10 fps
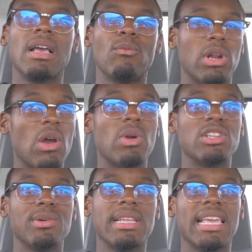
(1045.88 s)
Would I want
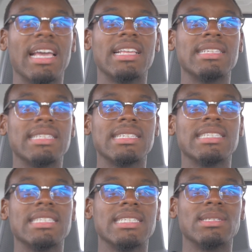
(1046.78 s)
to do it again?
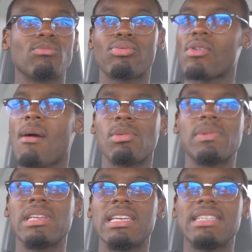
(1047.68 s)

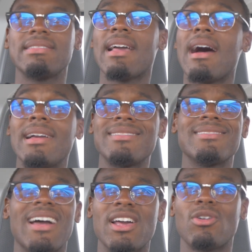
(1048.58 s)
Probably not.
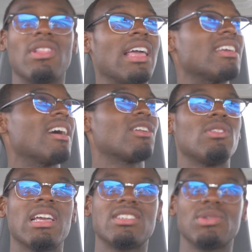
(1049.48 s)
I don't
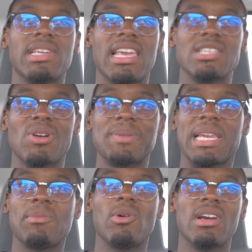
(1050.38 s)
like doing K-swaps
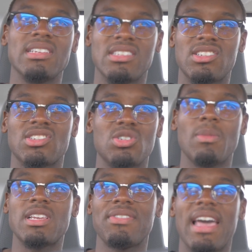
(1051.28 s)
anymore because it's just too
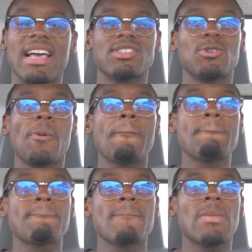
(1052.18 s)
much of a hassle.
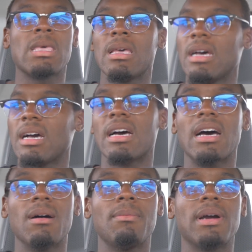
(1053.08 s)

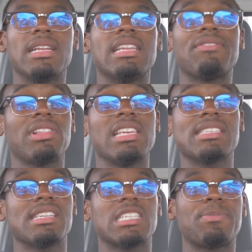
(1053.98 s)
But it definitely
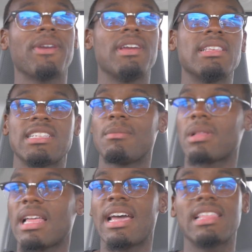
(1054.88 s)
is an experience, and
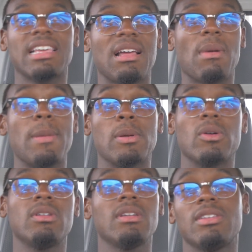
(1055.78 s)
I'm glad that I'm
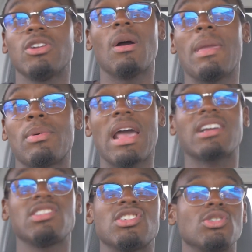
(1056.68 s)
able to
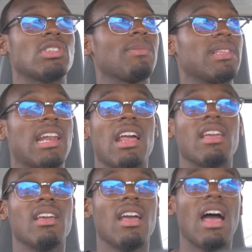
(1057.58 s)
actually do something that
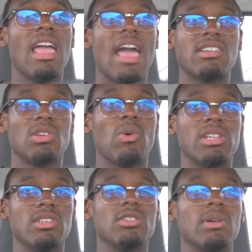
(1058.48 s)
I actually
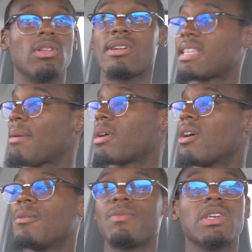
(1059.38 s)
wanted to do a long time ago.